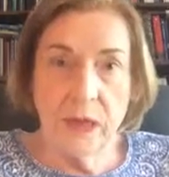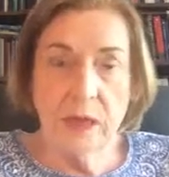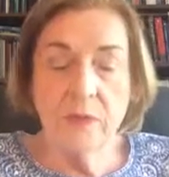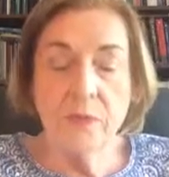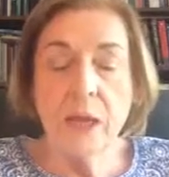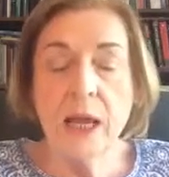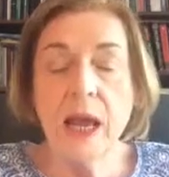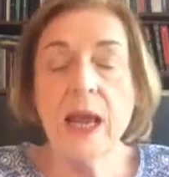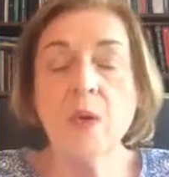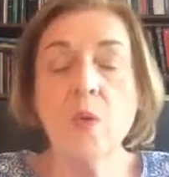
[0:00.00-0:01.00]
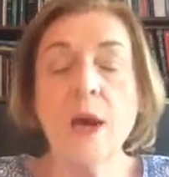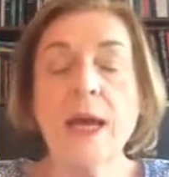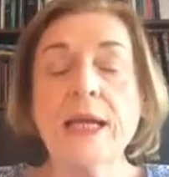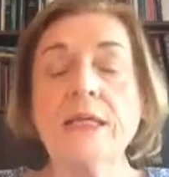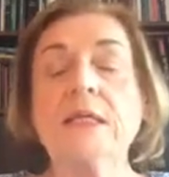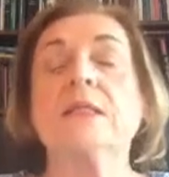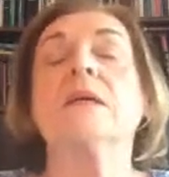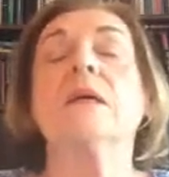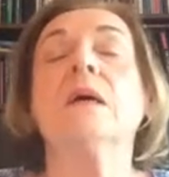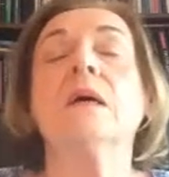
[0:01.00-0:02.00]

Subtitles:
and ways